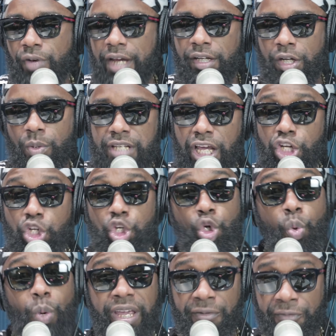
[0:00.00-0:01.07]
right now is a new
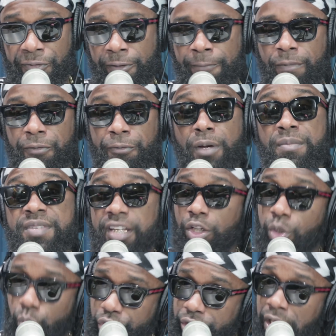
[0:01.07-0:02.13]
wave from
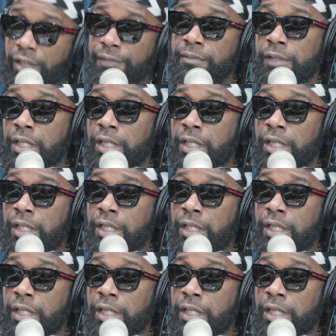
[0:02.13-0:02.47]
St. Lucia.